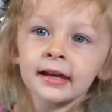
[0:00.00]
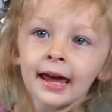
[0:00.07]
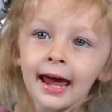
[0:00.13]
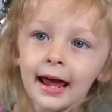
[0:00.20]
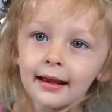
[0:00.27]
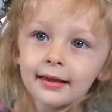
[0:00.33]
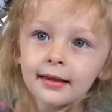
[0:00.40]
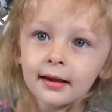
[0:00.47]
Easter
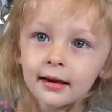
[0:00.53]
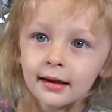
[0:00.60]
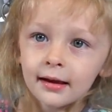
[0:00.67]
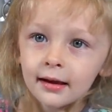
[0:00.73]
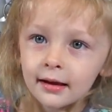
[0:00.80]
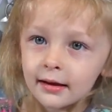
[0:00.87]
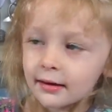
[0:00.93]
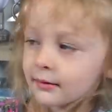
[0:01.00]
basket.
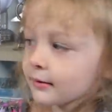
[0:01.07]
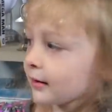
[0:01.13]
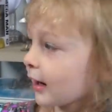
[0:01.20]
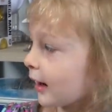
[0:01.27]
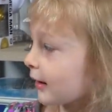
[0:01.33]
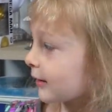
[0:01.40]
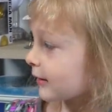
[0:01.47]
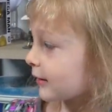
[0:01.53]
Easter
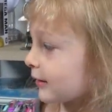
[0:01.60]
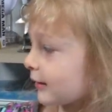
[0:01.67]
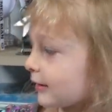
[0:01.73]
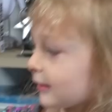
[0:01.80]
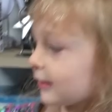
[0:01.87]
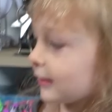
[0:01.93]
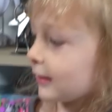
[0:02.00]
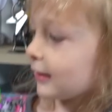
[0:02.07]
basket. Oh,
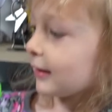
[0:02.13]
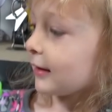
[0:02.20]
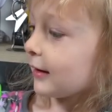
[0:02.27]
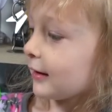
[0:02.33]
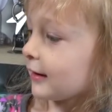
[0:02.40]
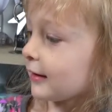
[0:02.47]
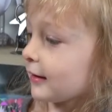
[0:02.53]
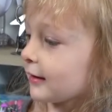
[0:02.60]
can I see it?
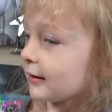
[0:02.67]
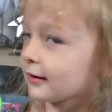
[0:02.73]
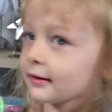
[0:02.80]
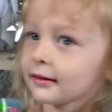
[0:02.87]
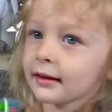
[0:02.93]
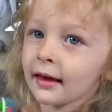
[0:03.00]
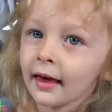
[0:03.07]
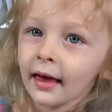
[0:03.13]

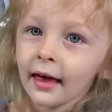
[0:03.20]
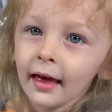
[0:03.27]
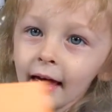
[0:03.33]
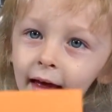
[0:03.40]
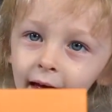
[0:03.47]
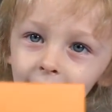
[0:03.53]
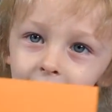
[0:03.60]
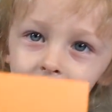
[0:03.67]
It
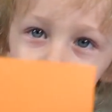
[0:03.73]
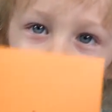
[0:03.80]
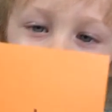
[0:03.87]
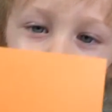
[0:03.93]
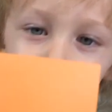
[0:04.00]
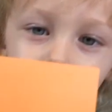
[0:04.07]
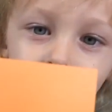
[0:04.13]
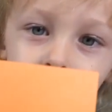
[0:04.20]
says,
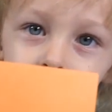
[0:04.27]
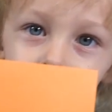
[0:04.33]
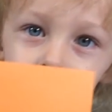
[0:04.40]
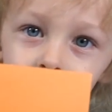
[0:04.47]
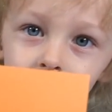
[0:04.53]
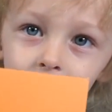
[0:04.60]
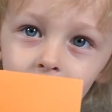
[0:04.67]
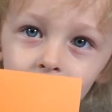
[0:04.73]

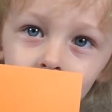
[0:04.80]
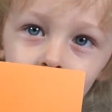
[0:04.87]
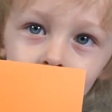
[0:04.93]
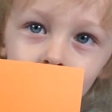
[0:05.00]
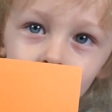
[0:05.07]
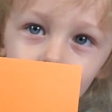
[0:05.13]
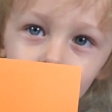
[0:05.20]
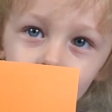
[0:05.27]
Happy
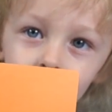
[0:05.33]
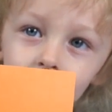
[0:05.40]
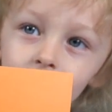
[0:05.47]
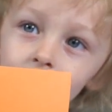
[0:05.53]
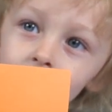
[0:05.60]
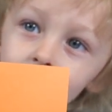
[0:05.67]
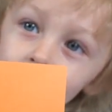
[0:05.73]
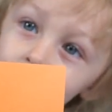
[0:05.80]
Easter
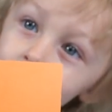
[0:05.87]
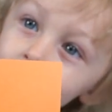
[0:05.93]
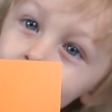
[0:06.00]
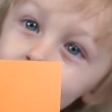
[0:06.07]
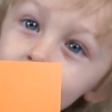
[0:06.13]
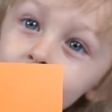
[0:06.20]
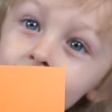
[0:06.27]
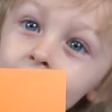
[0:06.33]
from
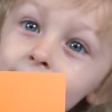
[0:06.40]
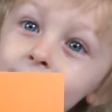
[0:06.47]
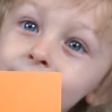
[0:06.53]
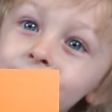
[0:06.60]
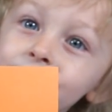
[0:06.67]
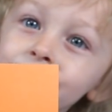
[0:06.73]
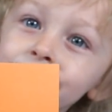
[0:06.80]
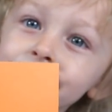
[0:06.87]
Mattel.
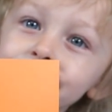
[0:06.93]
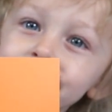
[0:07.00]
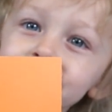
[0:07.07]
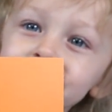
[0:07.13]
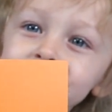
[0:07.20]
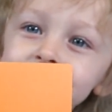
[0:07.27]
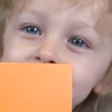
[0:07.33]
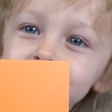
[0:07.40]
Aw,
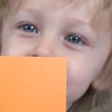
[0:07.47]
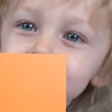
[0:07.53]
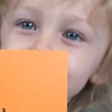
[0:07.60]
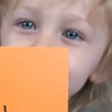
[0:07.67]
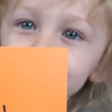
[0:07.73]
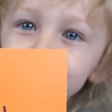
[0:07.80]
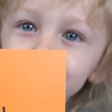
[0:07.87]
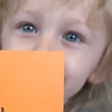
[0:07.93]
thanks
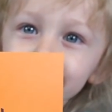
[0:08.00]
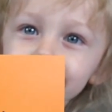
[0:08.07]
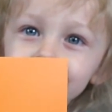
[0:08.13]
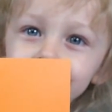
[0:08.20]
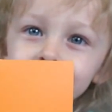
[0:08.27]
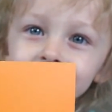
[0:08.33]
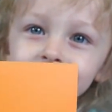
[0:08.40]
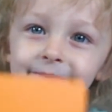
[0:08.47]
Mattel.
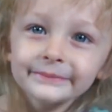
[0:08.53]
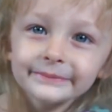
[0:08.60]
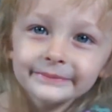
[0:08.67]
Thanks